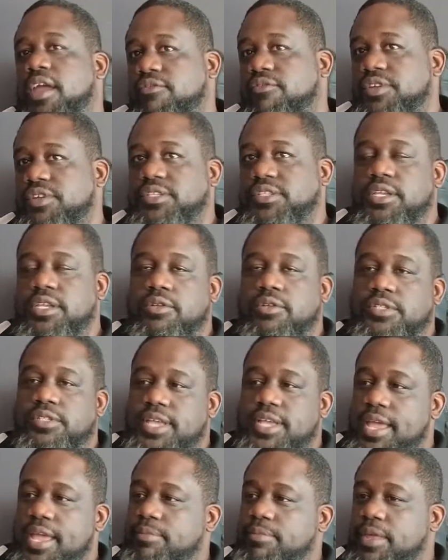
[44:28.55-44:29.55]
every single
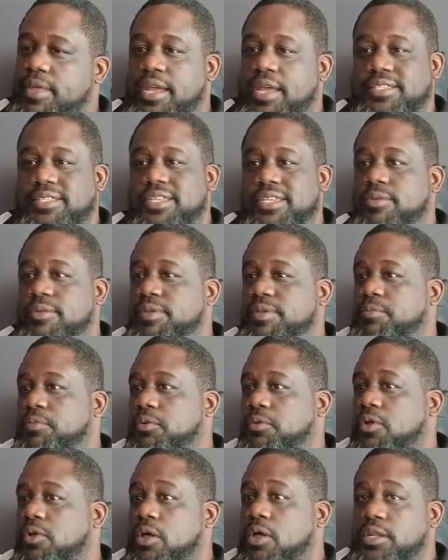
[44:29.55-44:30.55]
type. I tell
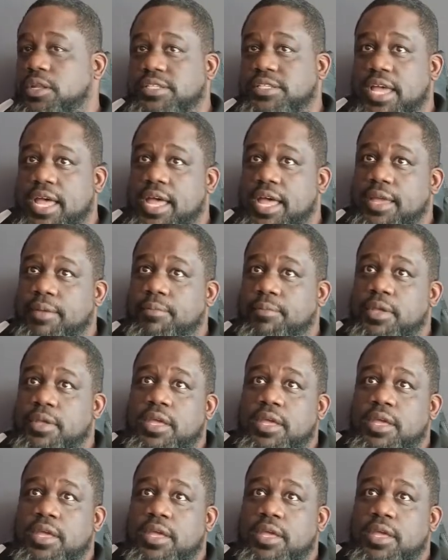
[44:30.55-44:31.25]
people all the time,